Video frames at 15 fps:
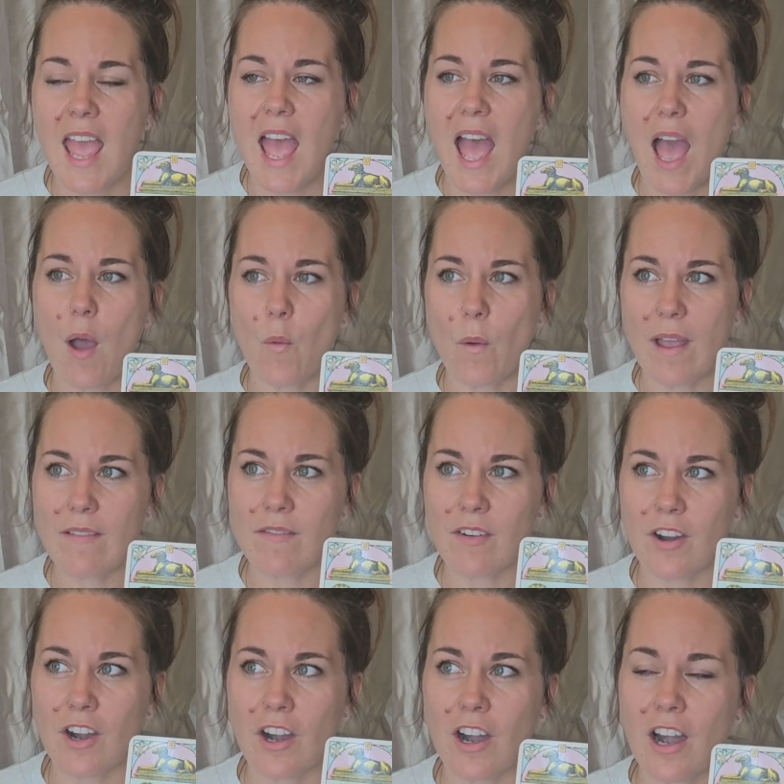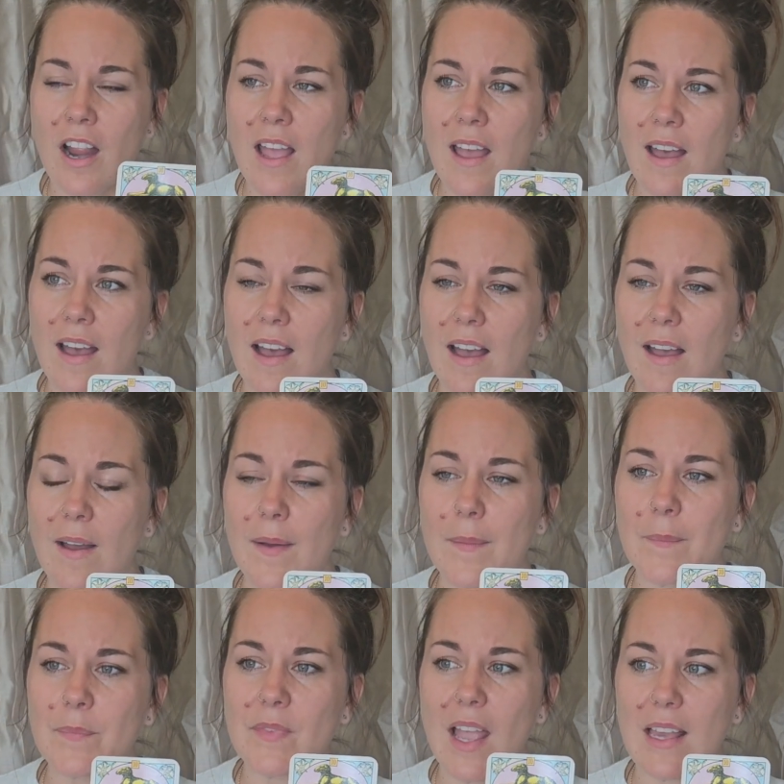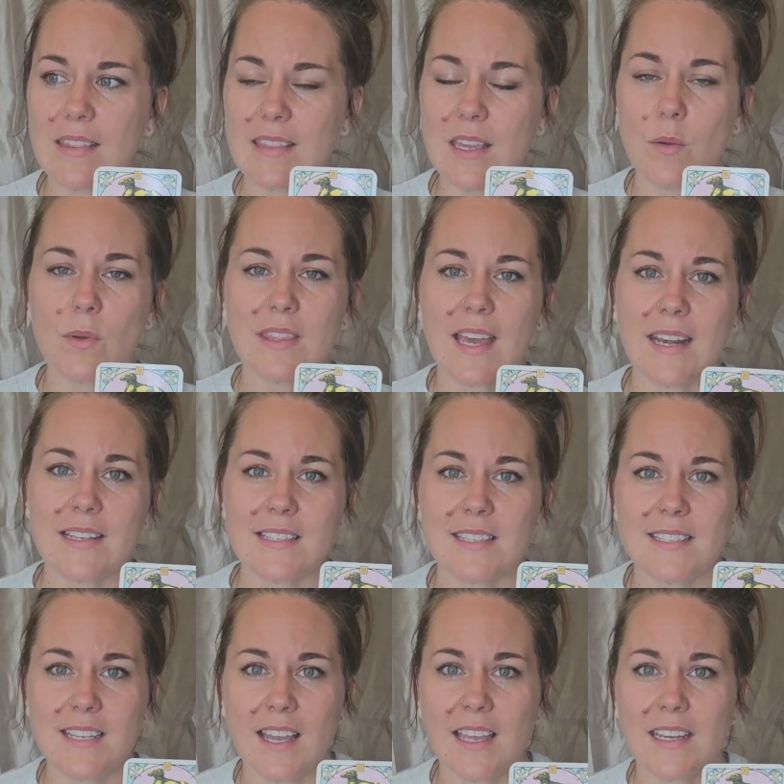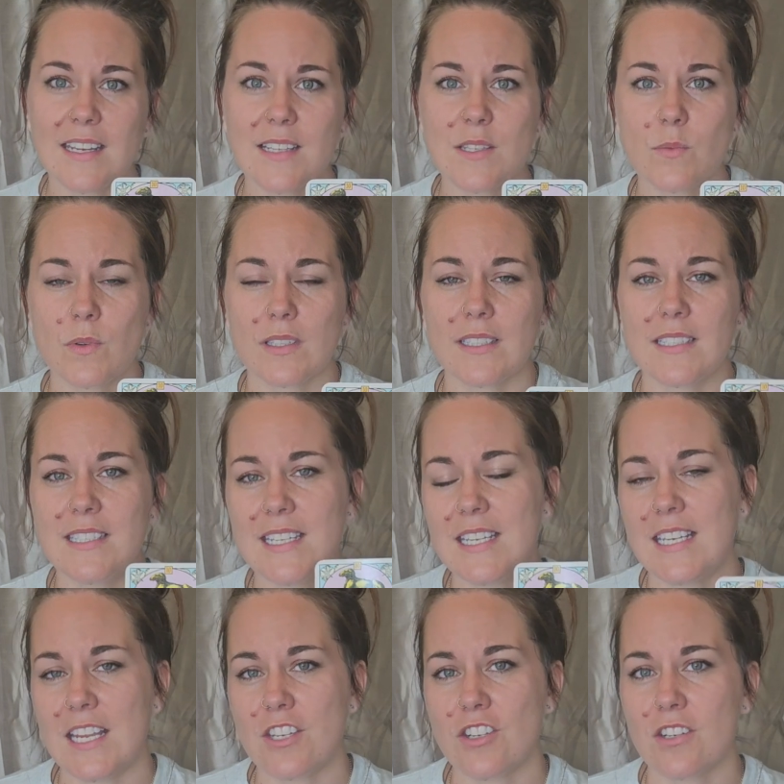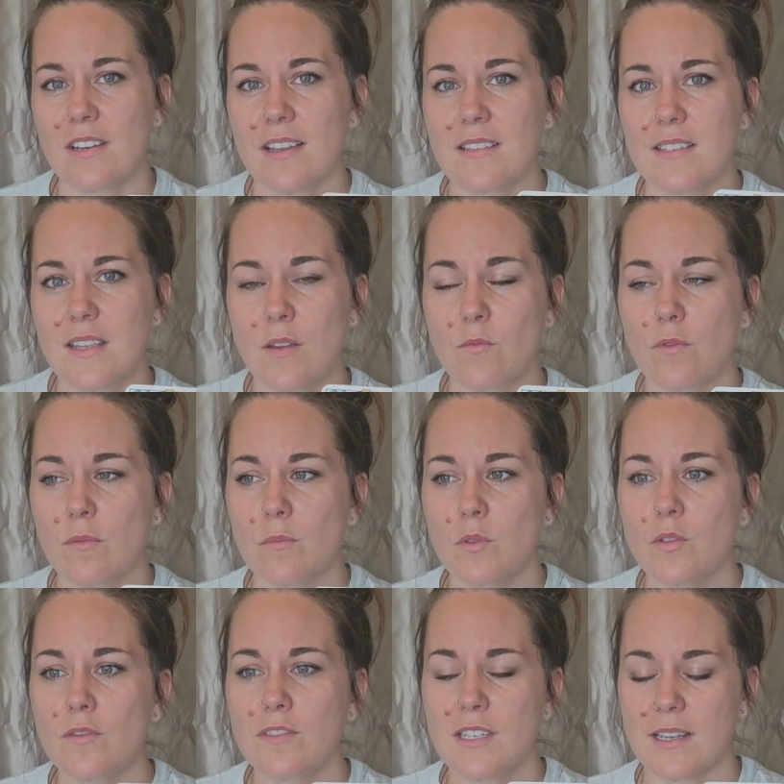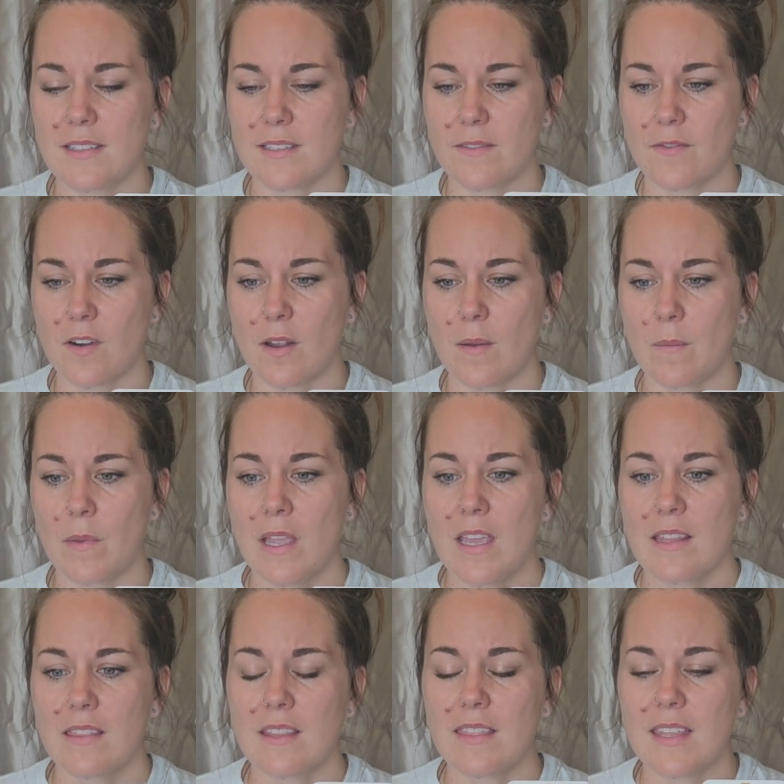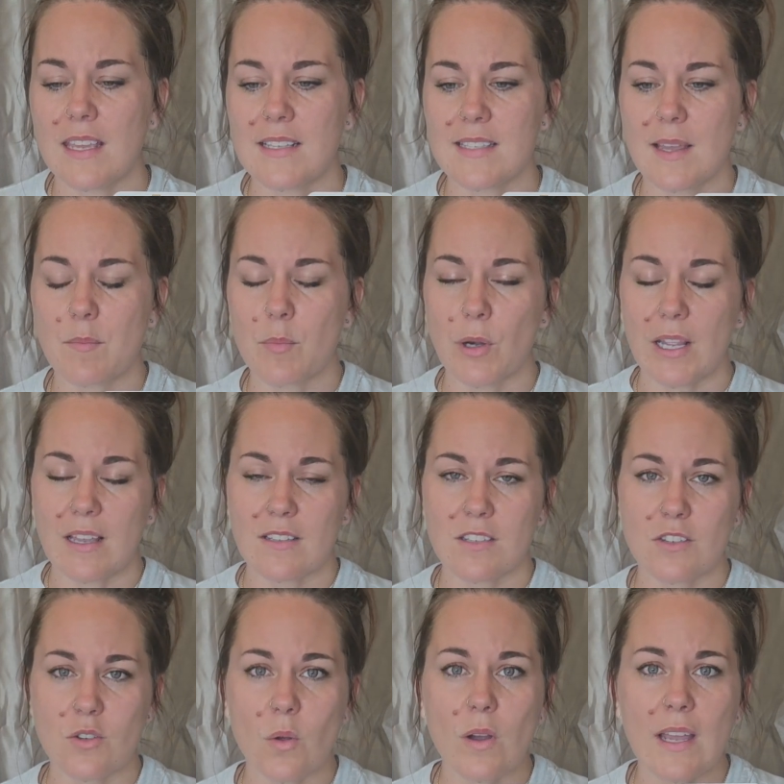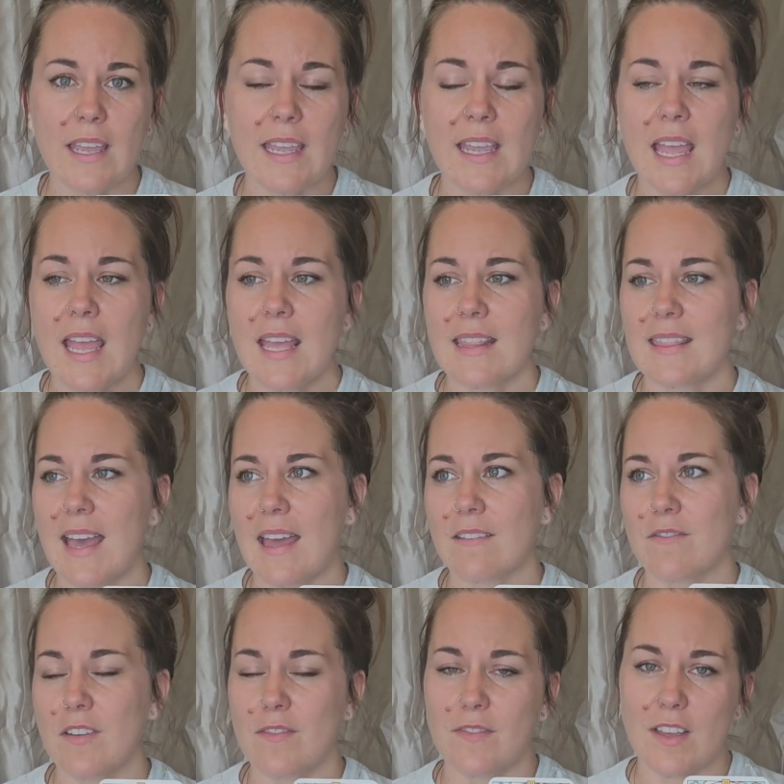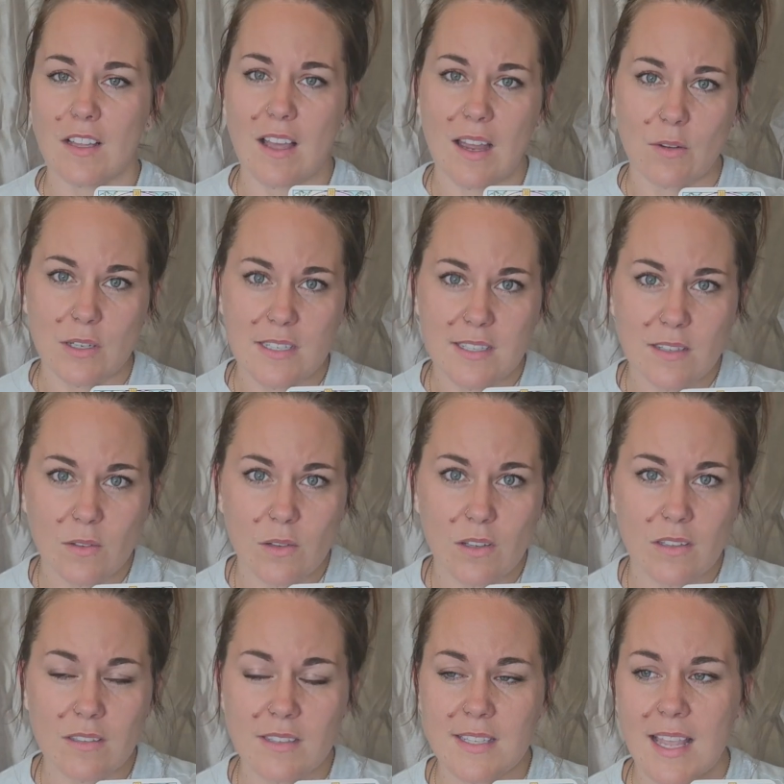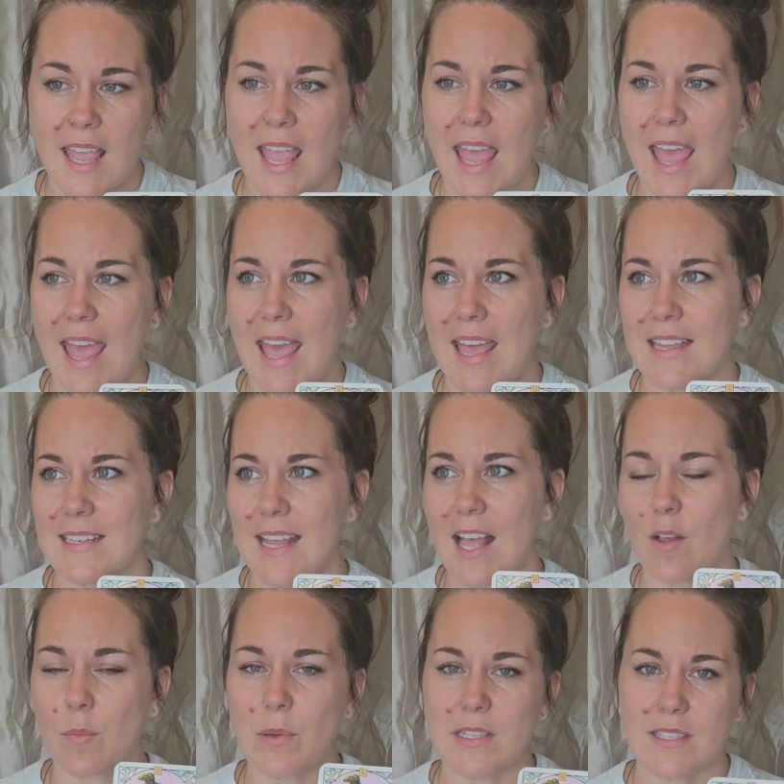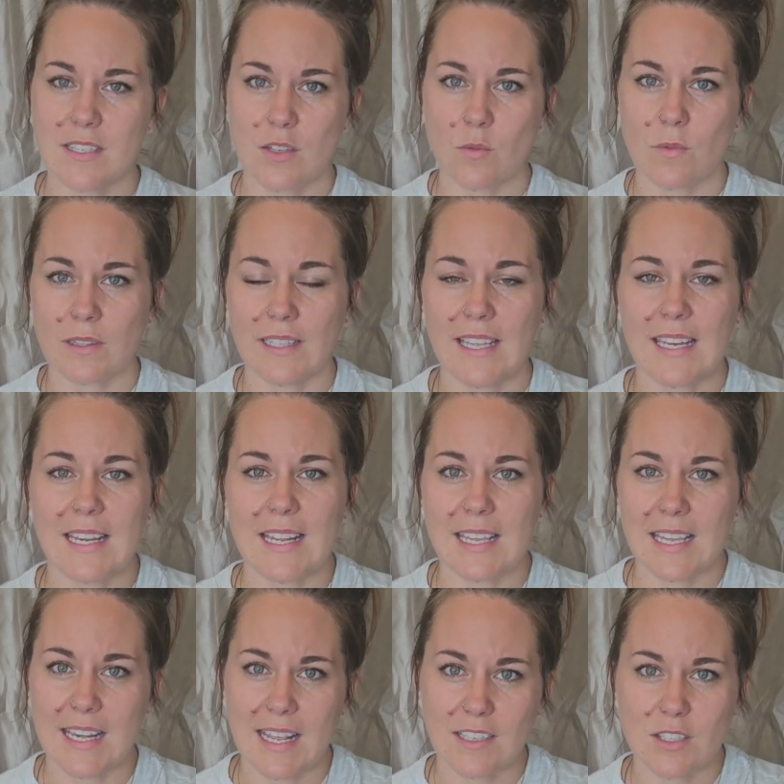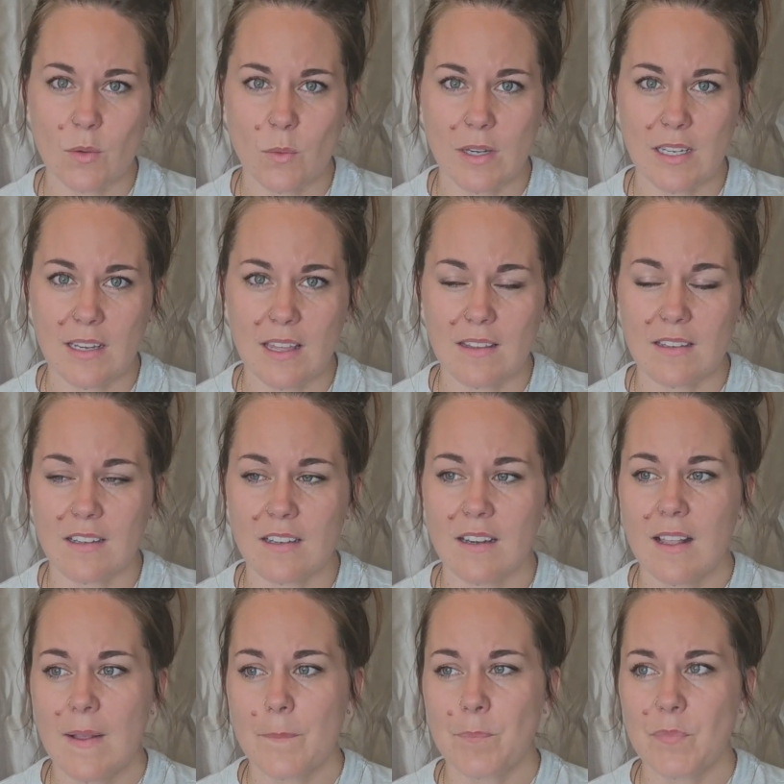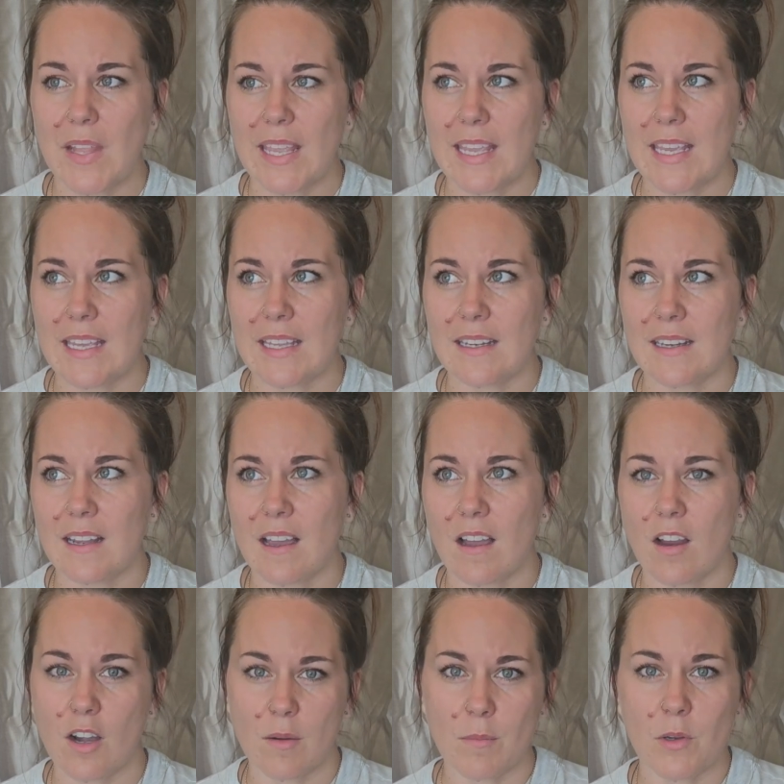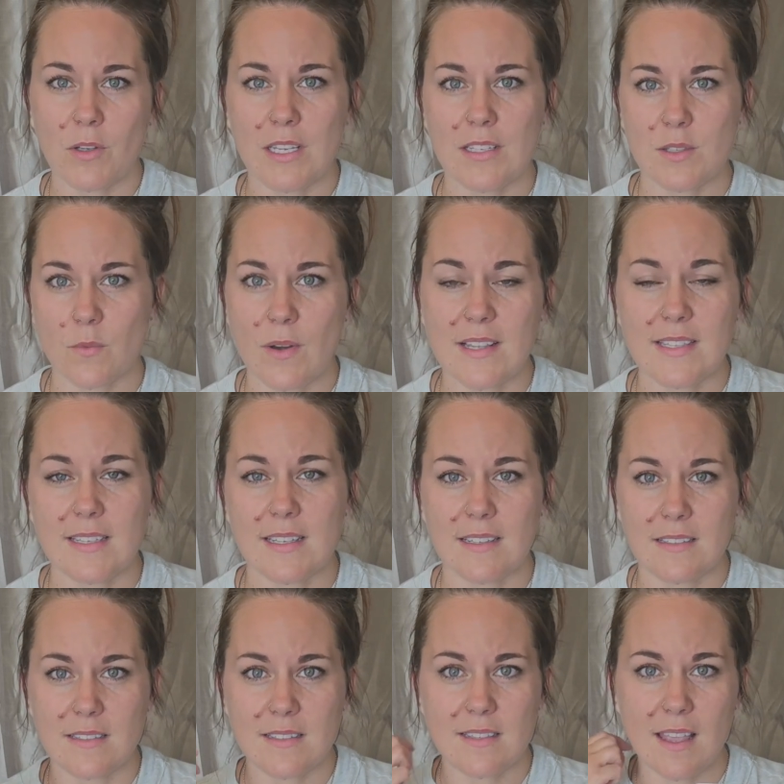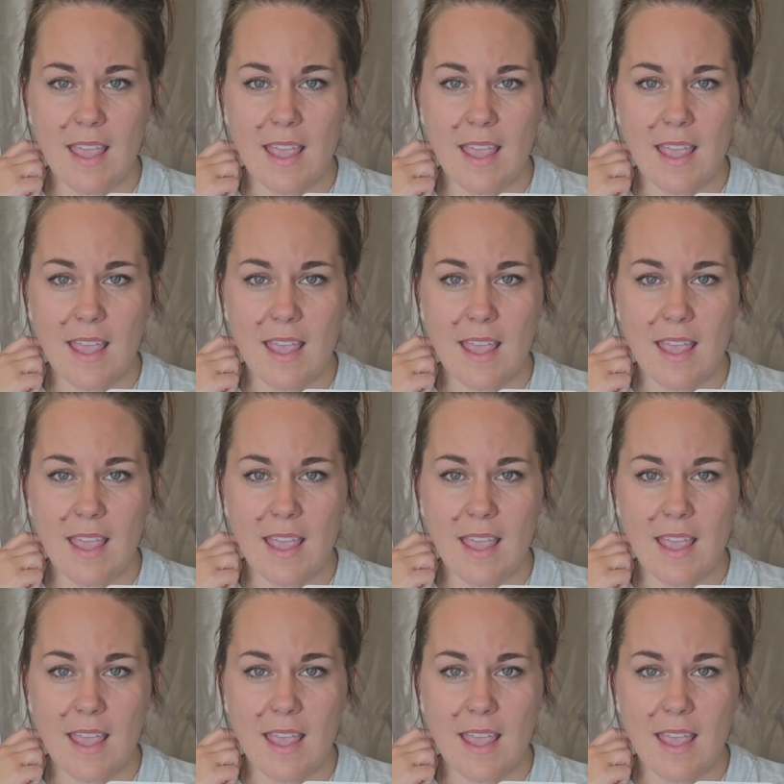However, I think what that has done is really denatured us and removed us from the things that bring us joy, that fulfill our souls, and help us to relate and connect to one another in a harmonious resonance.